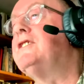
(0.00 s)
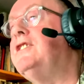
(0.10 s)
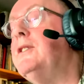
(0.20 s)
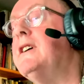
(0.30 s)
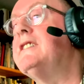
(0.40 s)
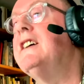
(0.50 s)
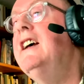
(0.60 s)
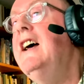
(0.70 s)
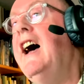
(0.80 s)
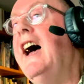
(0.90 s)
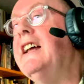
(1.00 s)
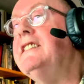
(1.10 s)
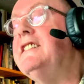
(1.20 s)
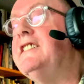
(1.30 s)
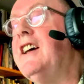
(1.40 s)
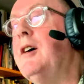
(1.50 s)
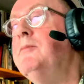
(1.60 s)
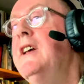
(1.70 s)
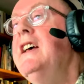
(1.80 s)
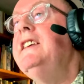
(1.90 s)
to do it. And,
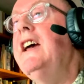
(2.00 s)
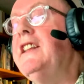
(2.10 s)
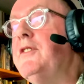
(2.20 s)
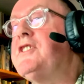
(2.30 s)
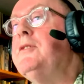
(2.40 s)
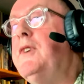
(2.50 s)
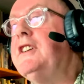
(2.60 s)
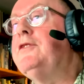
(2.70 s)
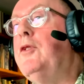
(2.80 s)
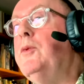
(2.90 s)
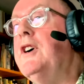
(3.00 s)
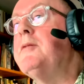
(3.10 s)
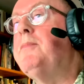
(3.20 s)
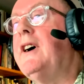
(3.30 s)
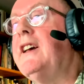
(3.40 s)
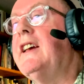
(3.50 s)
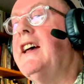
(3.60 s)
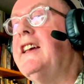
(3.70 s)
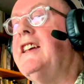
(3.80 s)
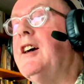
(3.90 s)
yeah, there was some wonderful work by
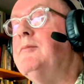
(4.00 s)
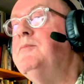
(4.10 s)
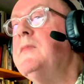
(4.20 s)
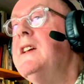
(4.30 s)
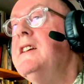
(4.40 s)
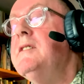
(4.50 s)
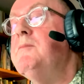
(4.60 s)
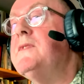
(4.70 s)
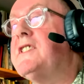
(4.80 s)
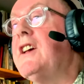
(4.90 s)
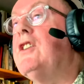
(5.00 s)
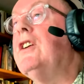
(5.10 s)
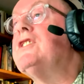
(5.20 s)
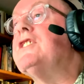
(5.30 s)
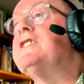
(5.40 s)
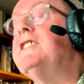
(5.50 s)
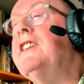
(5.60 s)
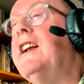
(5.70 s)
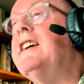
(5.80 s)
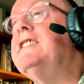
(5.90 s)
a psychologist in
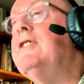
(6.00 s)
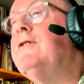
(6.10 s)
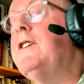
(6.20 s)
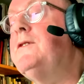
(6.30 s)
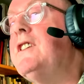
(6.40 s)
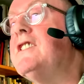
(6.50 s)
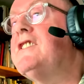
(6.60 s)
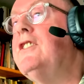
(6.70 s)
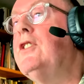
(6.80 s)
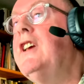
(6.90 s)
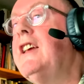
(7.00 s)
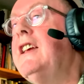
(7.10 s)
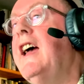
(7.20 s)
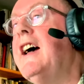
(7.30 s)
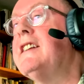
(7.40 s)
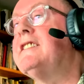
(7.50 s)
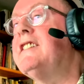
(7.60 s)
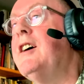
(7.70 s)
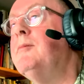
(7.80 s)
the 1950s looking at